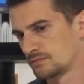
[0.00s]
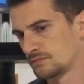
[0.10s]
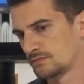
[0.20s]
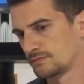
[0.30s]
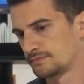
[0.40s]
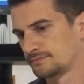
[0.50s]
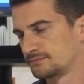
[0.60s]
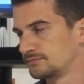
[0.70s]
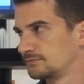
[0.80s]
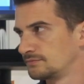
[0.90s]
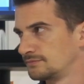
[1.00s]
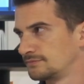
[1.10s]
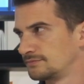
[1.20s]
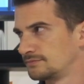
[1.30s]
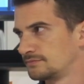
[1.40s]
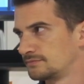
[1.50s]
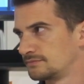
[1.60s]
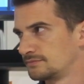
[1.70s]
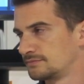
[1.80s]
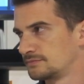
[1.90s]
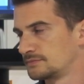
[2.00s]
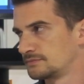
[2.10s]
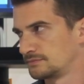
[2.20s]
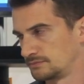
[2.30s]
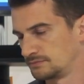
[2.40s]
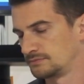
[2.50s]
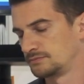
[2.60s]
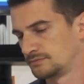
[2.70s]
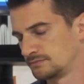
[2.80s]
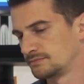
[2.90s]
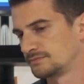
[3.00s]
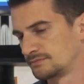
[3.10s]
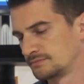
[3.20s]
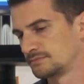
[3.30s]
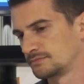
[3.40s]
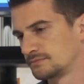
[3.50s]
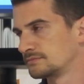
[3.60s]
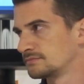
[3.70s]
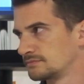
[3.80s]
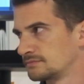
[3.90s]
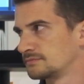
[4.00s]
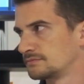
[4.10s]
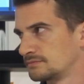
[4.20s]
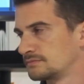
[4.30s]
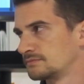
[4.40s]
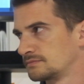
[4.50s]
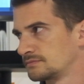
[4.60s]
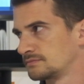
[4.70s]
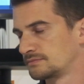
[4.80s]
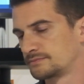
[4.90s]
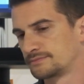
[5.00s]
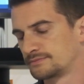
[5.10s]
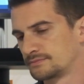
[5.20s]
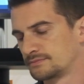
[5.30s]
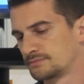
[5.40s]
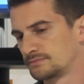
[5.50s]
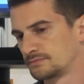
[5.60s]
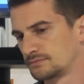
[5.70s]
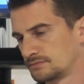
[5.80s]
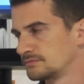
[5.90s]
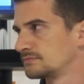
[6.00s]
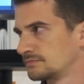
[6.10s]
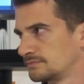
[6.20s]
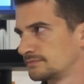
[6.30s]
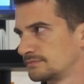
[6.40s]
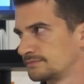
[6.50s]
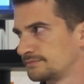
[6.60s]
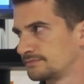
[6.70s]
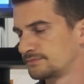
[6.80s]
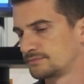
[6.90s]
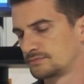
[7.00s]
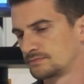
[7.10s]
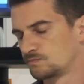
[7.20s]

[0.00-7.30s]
The person shown says nothing.